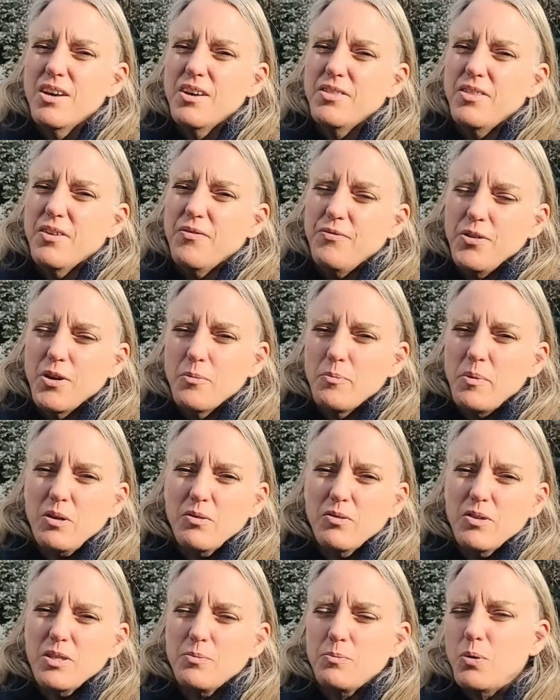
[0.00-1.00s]
The filming
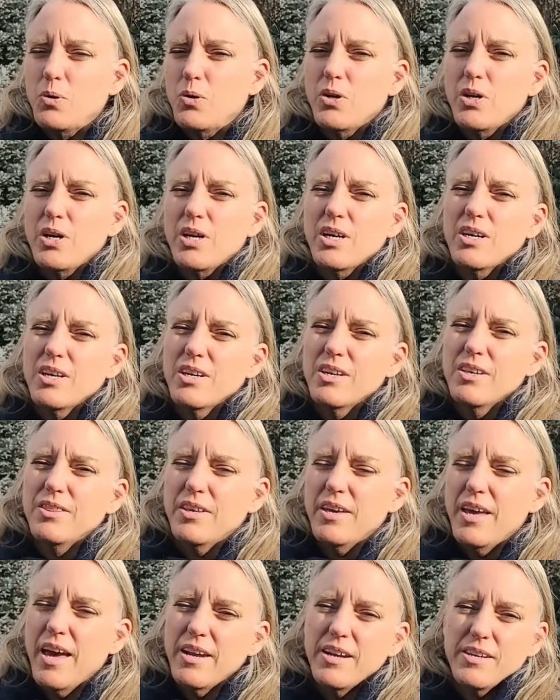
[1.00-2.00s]
was poor,
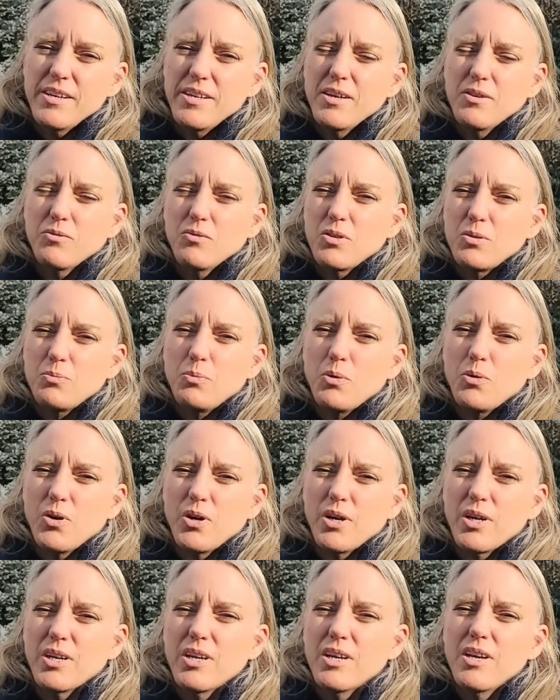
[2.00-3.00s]
the editing was
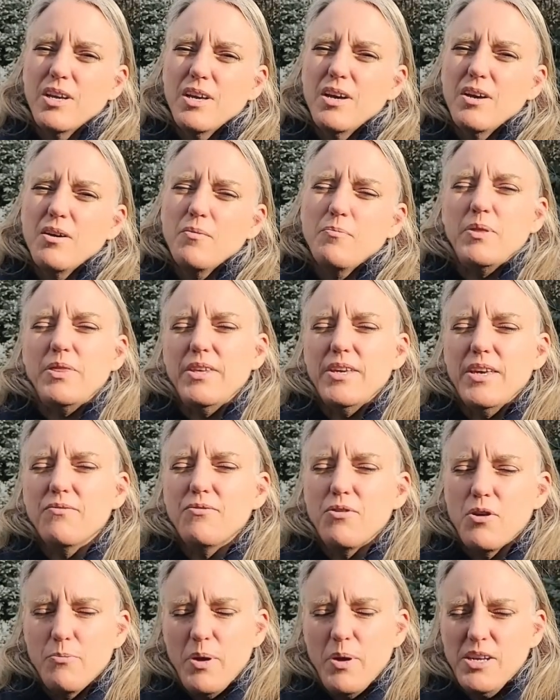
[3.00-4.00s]
poor, but the
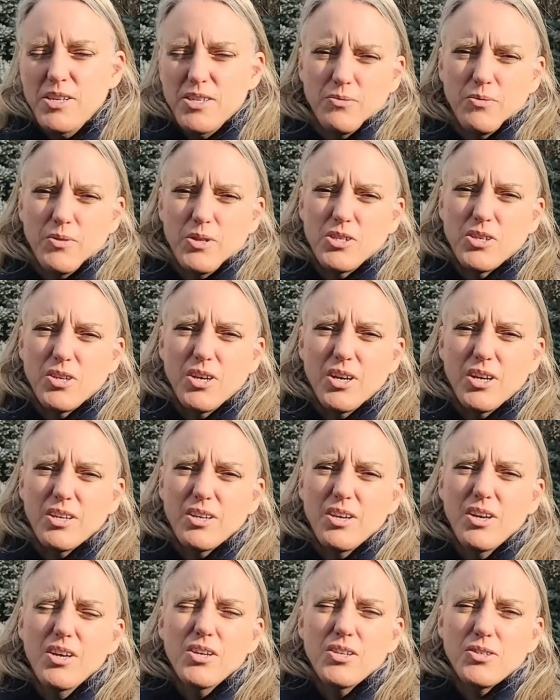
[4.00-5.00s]
information was good.
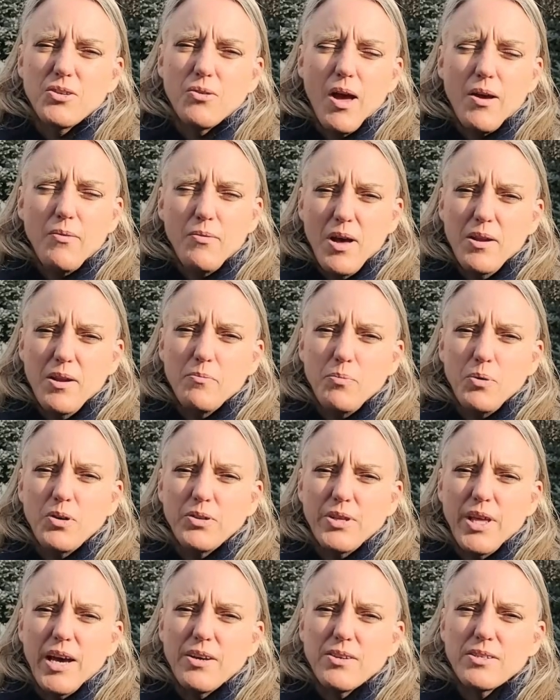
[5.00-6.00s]
So I went and
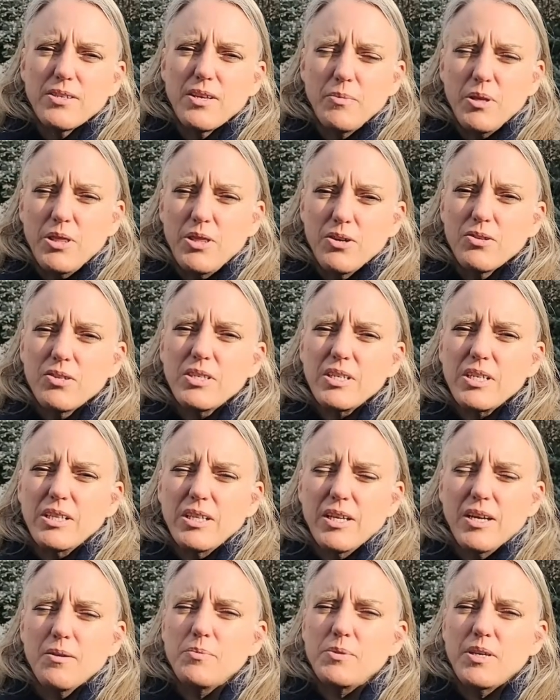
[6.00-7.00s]
pulled out some of those
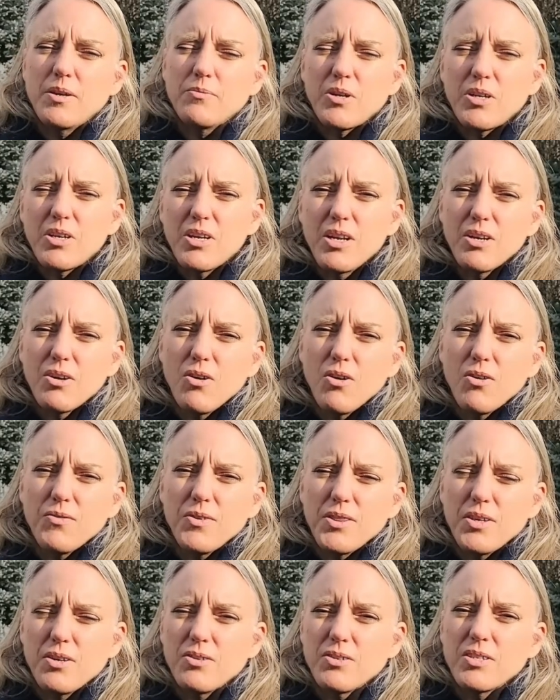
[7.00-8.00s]
clips and we're gonna go over
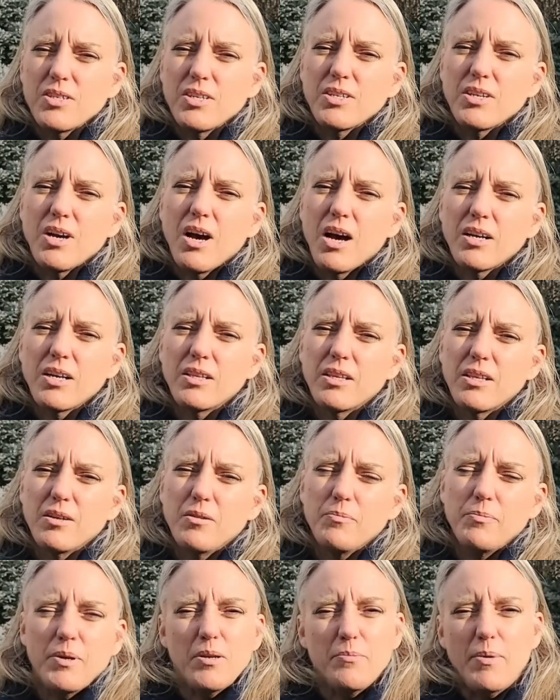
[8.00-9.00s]
those and talk a
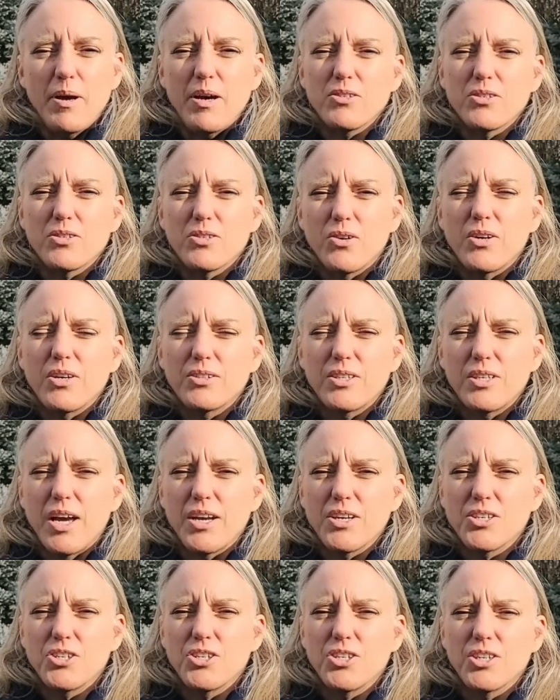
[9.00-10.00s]
little bit about soil
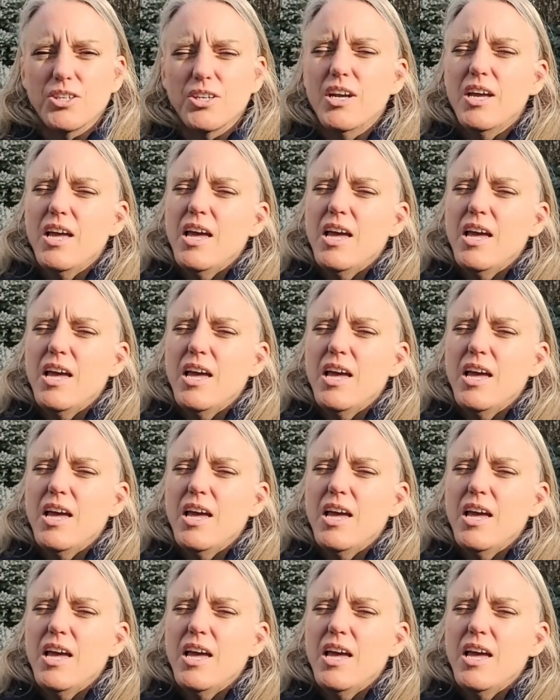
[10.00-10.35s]
texture